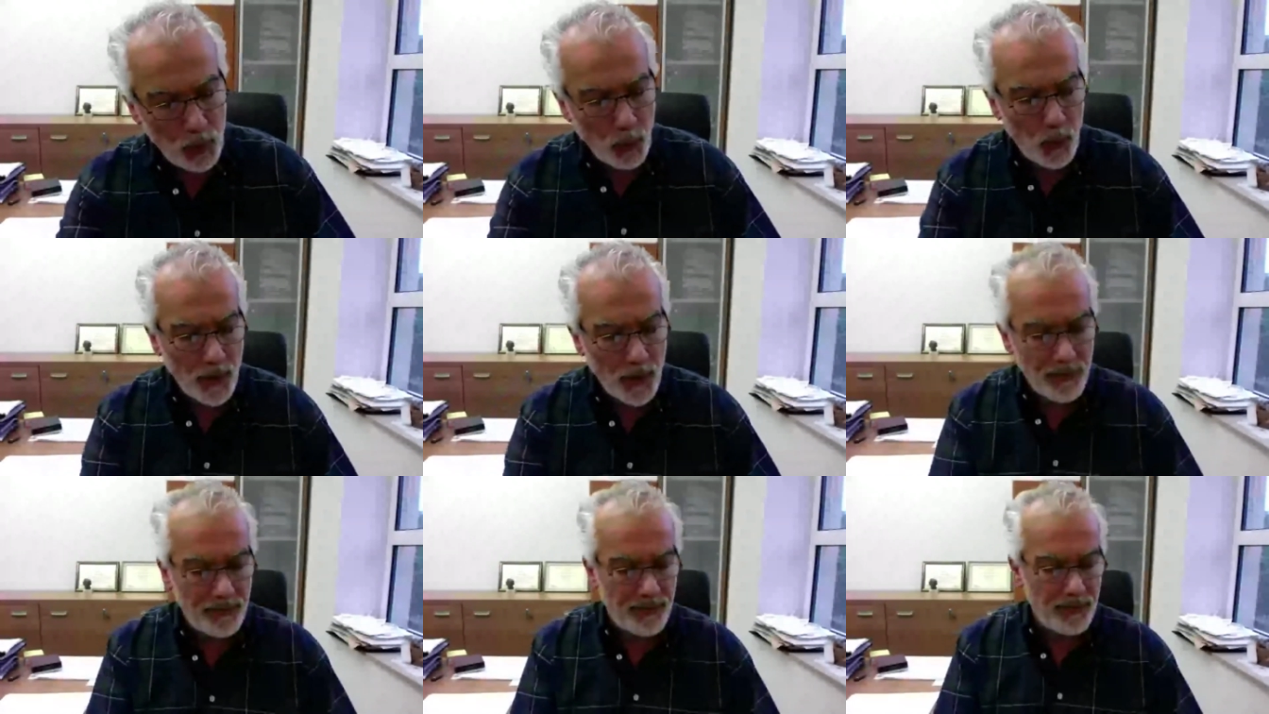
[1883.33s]

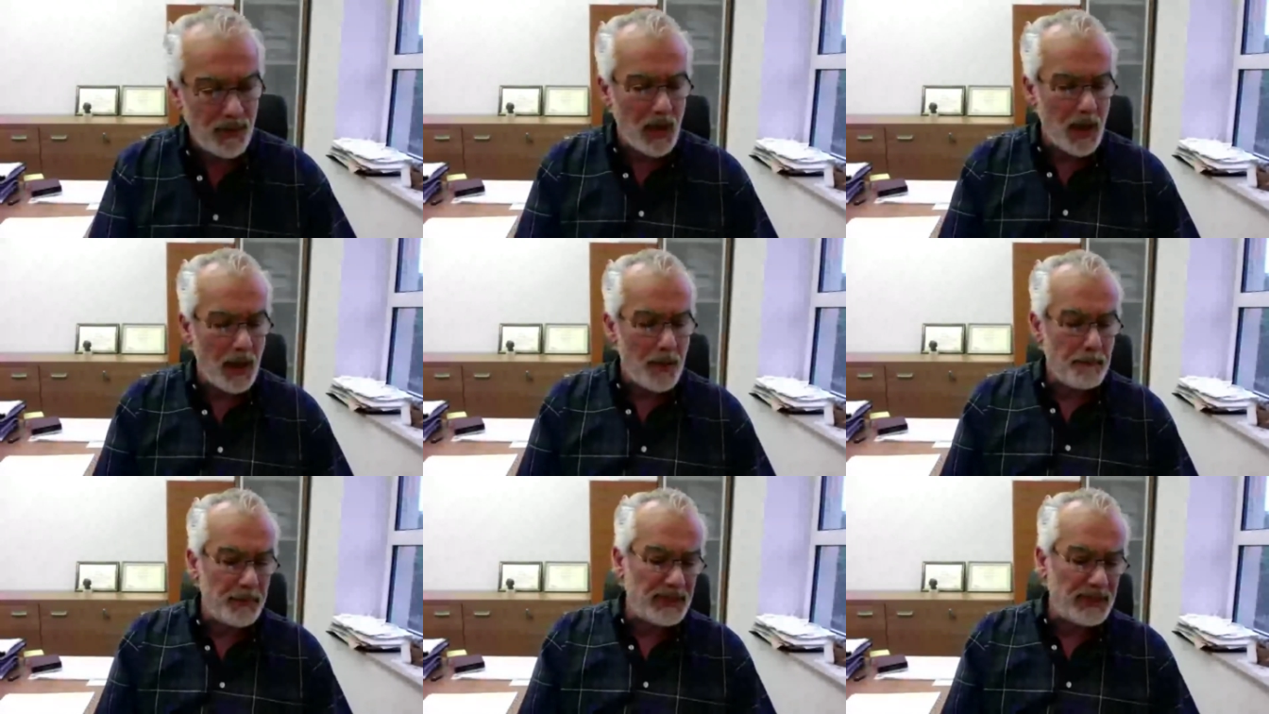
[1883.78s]
with
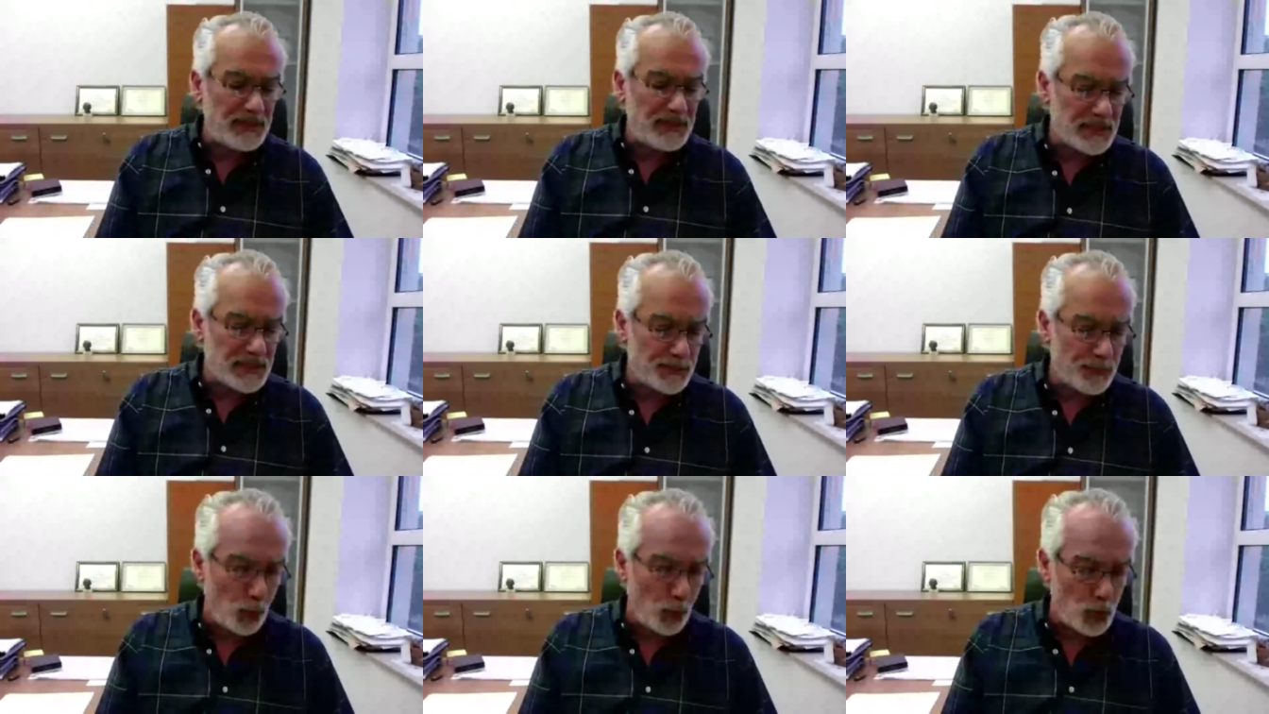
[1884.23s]

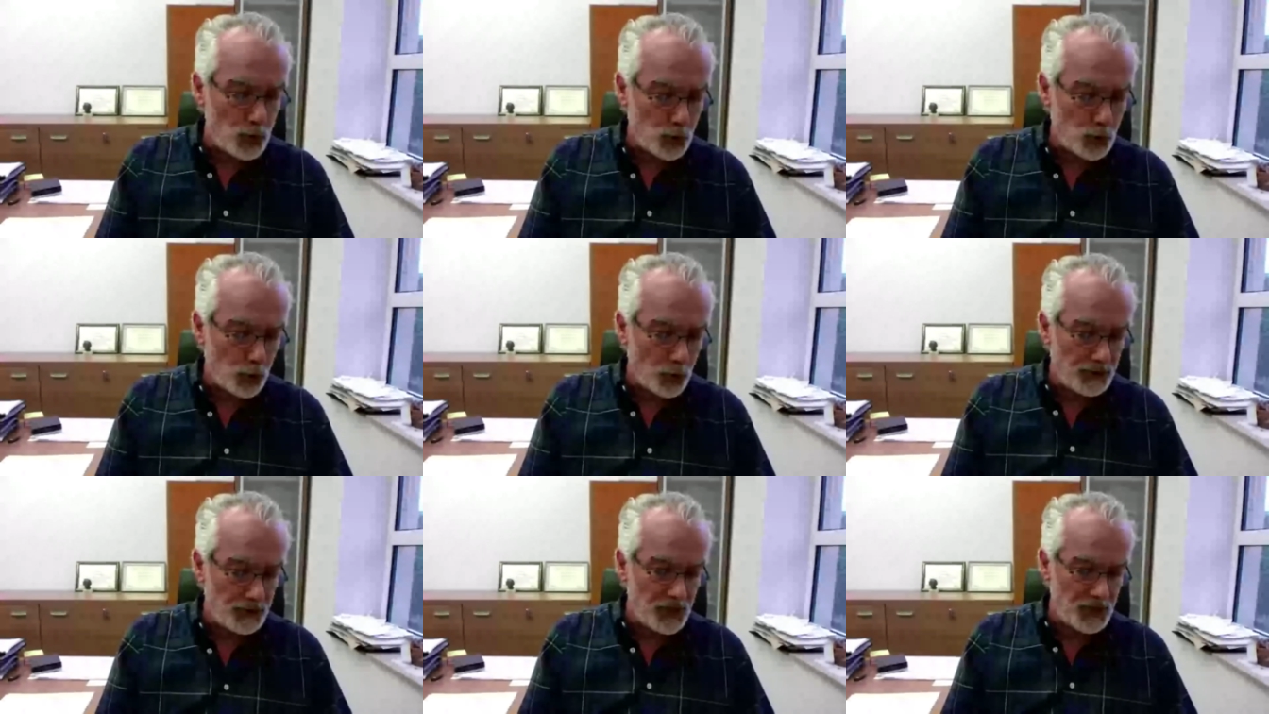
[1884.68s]
predisposed
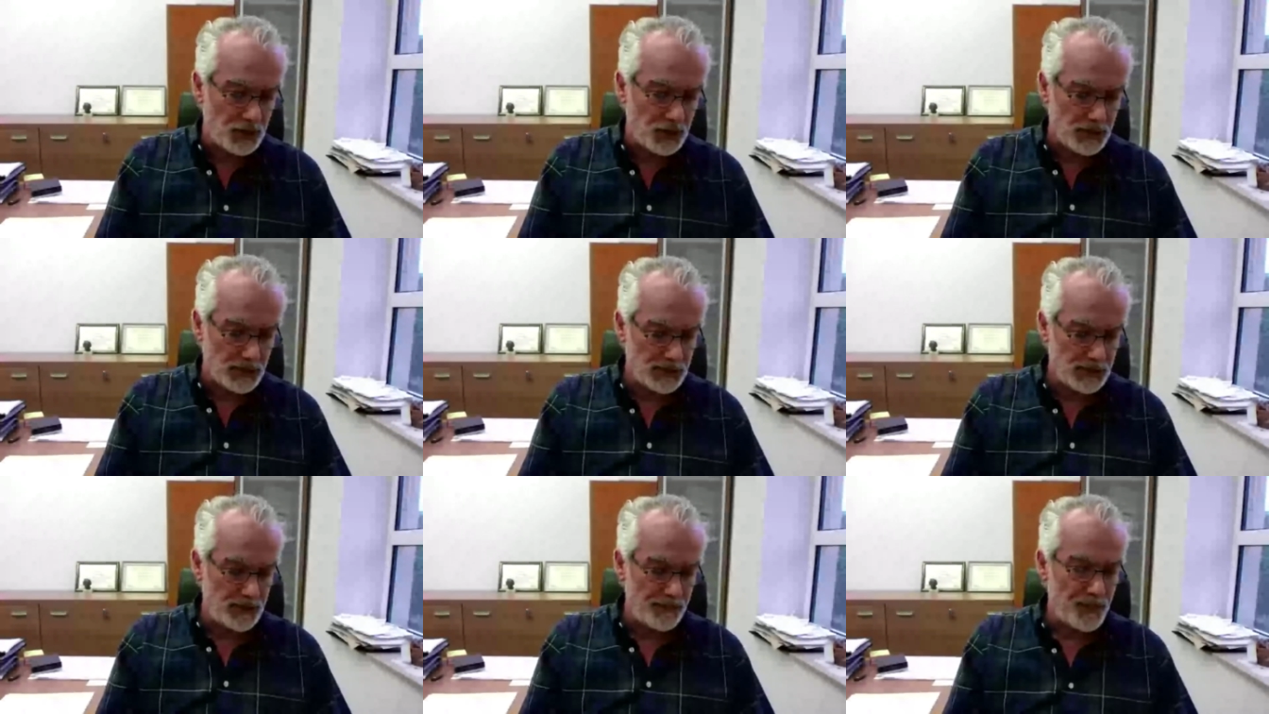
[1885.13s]

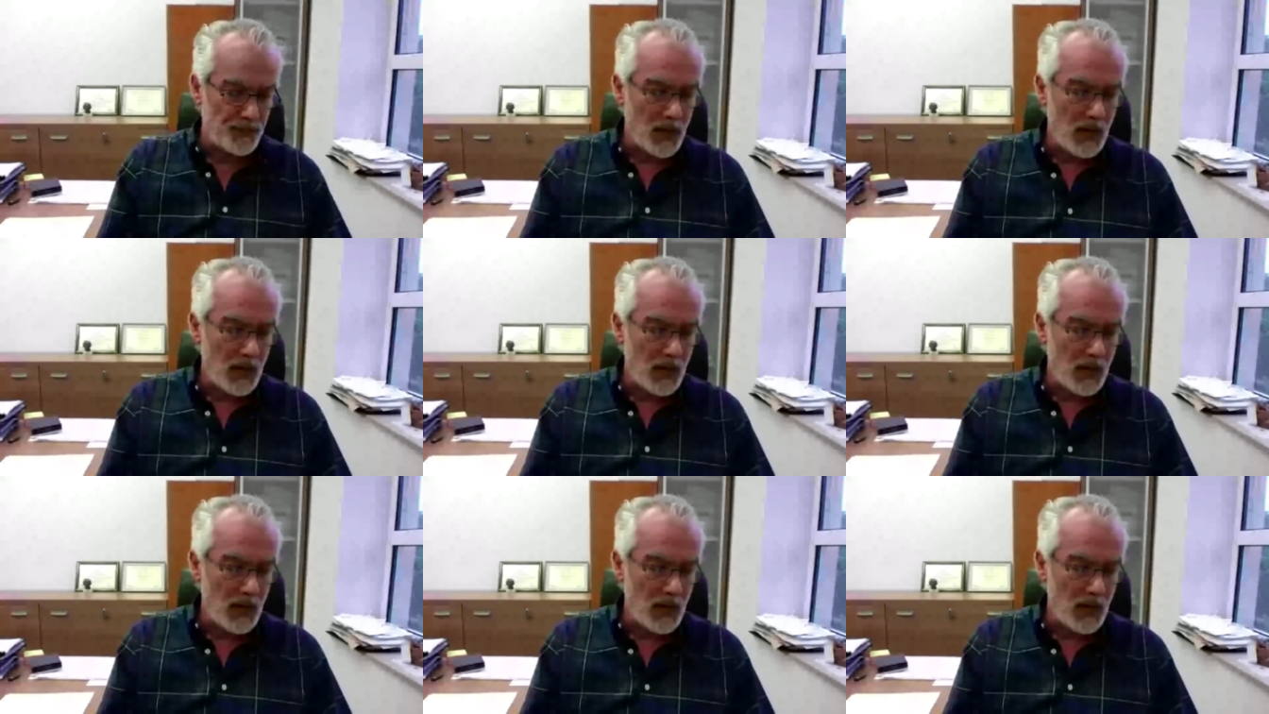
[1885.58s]
conditions,